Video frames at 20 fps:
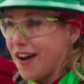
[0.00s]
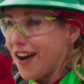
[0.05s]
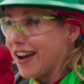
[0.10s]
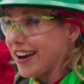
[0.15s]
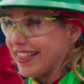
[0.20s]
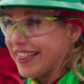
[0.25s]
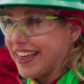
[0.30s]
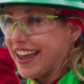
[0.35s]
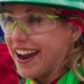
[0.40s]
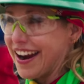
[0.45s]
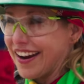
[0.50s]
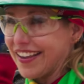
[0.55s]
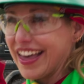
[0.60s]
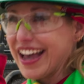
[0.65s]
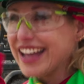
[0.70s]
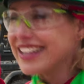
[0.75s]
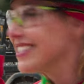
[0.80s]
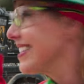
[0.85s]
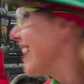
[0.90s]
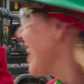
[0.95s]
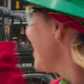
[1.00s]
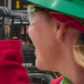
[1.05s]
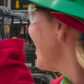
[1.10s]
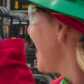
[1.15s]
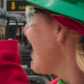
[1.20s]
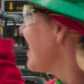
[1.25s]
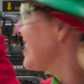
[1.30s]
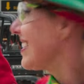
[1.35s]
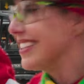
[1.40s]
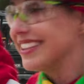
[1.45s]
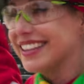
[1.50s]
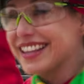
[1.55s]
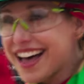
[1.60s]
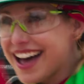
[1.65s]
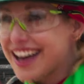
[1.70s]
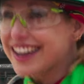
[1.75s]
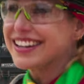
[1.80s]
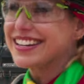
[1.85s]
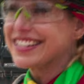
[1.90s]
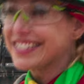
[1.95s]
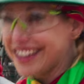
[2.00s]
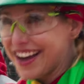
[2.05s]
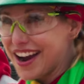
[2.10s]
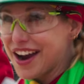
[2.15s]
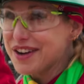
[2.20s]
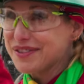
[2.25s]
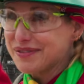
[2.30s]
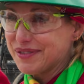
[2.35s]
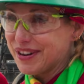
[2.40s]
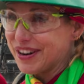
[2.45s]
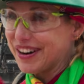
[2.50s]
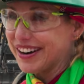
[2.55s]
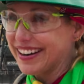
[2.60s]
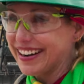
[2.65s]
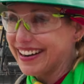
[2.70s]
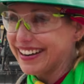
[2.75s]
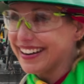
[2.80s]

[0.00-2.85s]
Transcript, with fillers: on in there. That's, that, that's a lot of design work.